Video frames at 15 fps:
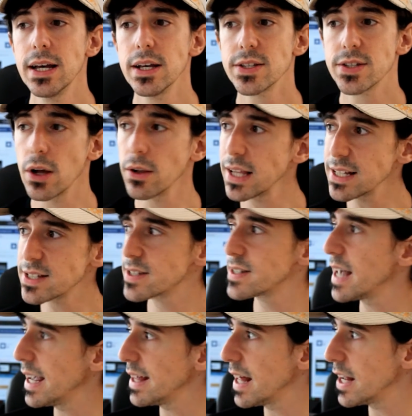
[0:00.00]
So let's
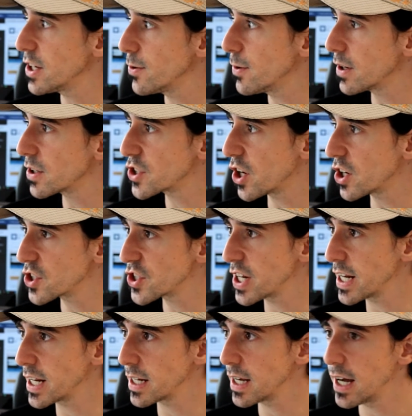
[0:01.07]
say that you are
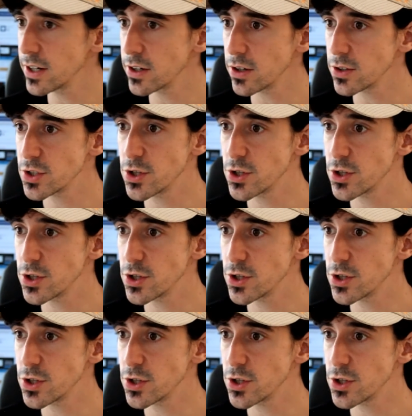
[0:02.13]
charging, I don't know,